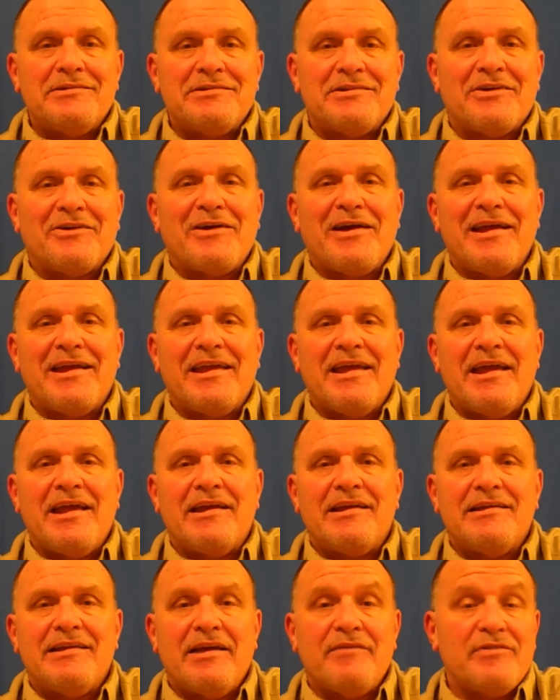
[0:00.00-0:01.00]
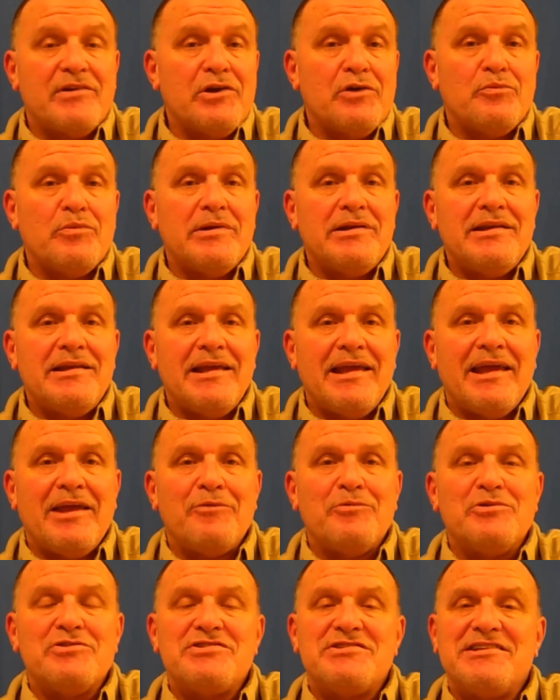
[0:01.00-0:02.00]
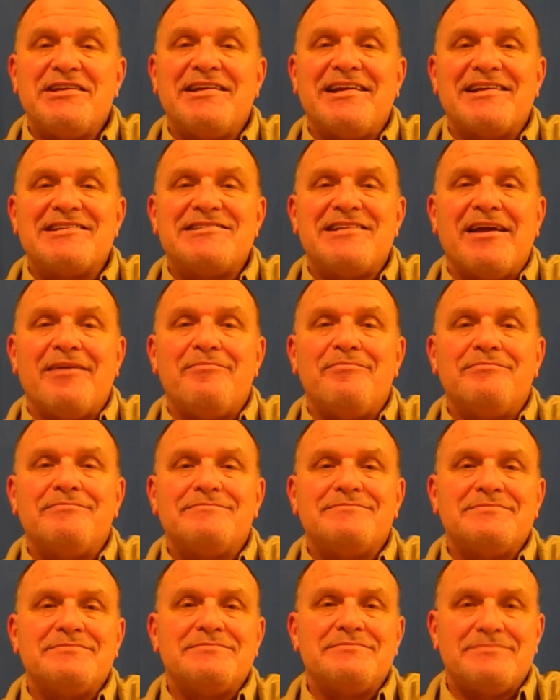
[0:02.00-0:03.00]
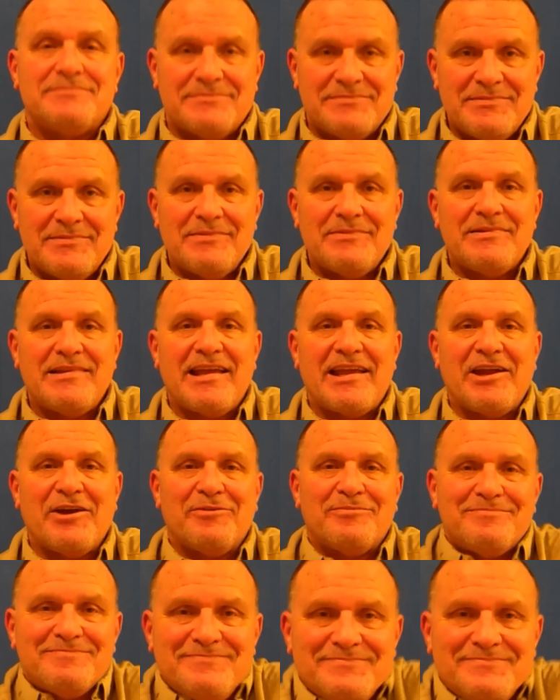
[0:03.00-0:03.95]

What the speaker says: All right, gang, have a good one, and we'll see you next time. Take care.